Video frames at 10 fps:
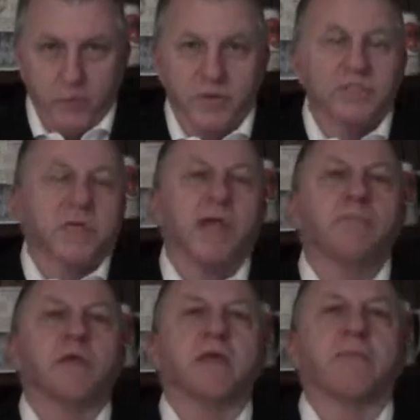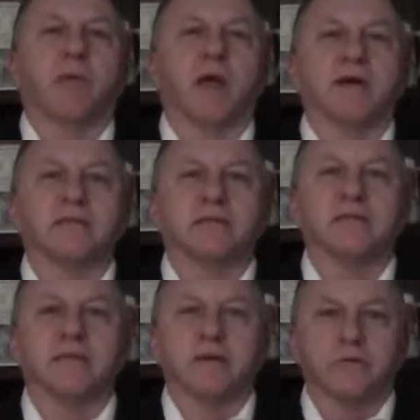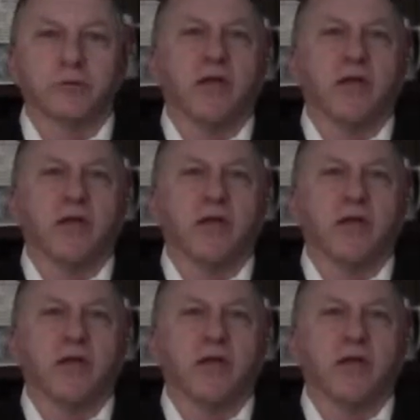Well, the same thing applies in sales.